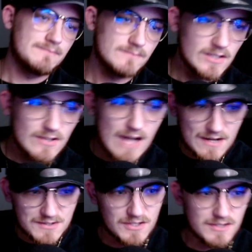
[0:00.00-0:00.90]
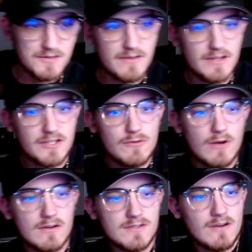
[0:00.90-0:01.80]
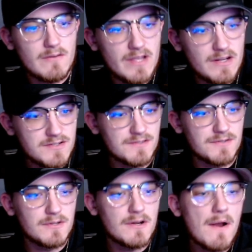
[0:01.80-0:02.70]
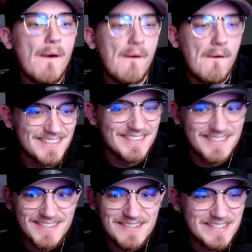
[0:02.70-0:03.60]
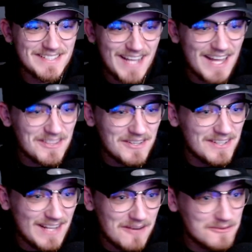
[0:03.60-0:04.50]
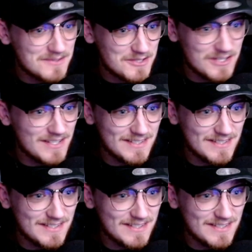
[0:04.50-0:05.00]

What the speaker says: You're not as good as you think you are. Start managing sooner. You know what I mean? I thought I was the shit